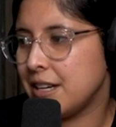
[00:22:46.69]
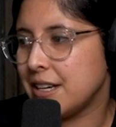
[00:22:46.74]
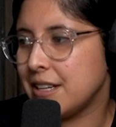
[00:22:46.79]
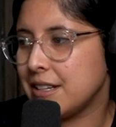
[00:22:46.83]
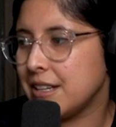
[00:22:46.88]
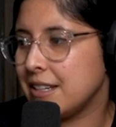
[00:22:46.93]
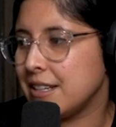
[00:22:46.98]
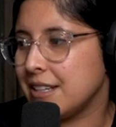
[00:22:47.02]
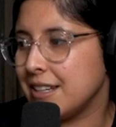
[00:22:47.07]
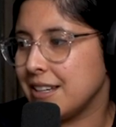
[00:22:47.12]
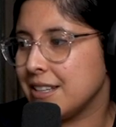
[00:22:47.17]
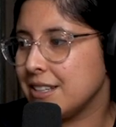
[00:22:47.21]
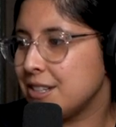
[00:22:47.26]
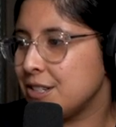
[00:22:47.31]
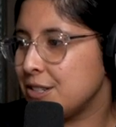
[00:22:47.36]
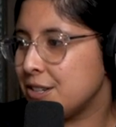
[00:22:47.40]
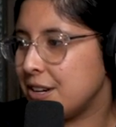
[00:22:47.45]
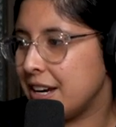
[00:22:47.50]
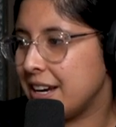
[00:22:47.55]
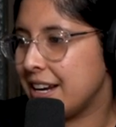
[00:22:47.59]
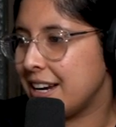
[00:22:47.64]
and any other
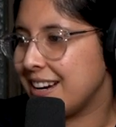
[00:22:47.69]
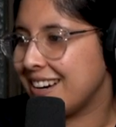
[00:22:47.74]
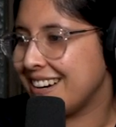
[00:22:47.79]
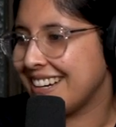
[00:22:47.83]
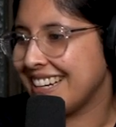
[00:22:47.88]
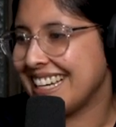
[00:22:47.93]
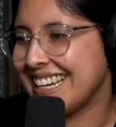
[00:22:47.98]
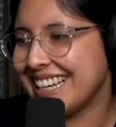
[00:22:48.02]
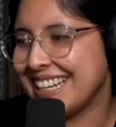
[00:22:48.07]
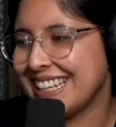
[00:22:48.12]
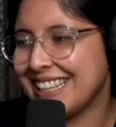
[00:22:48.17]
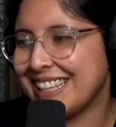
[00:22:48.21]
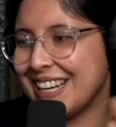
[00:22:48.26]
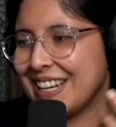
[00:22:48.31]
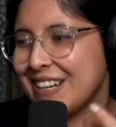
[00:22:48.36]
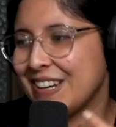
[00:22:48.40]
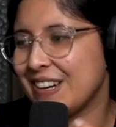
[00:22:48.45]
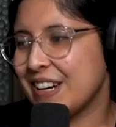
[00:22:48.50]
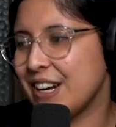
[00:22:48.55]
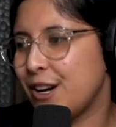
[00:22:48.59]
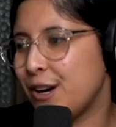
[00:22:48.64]
dry area
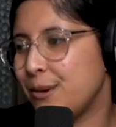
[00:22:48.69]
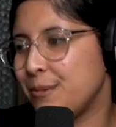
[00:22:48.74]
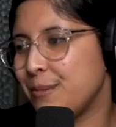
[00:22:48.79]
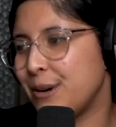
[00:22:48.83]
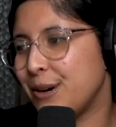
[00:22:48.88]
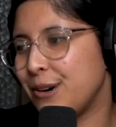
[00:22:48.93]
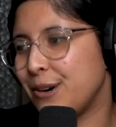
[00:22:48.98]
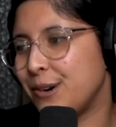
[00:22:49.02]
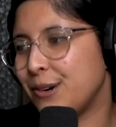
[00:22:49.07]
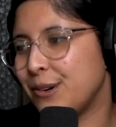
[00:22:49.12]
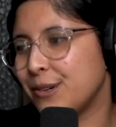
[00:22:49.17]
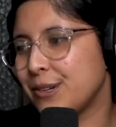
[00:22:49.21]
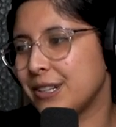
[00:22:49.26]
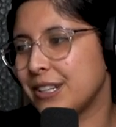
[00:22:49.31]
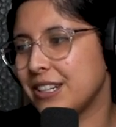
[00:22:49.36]
like your elbow,